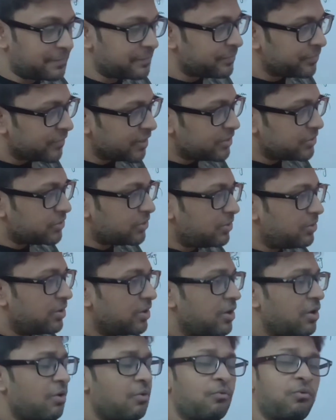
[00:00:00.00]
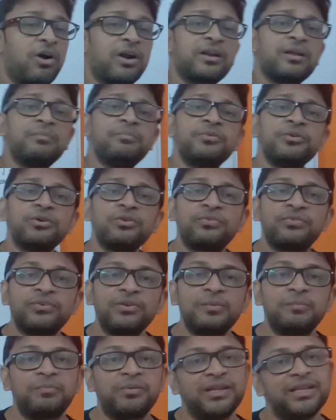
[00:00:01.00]
So what a
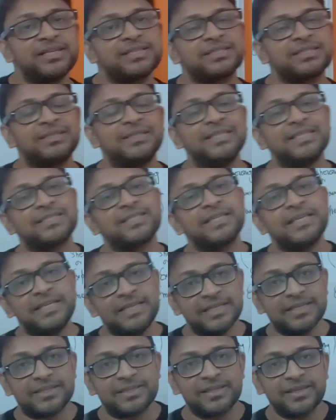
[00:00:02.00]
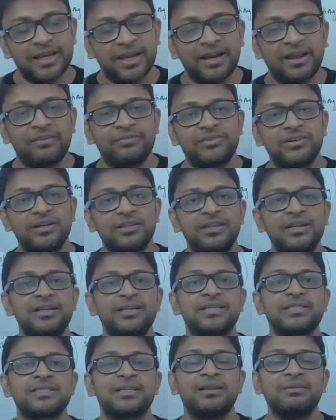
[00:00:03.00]
beautiful place this is, and after that
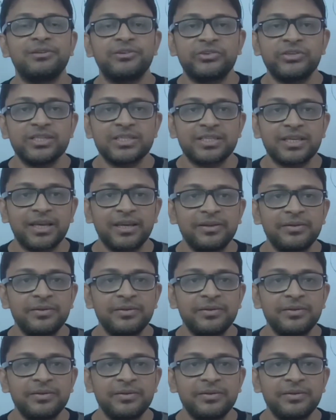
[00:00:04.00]
exclamatory sign.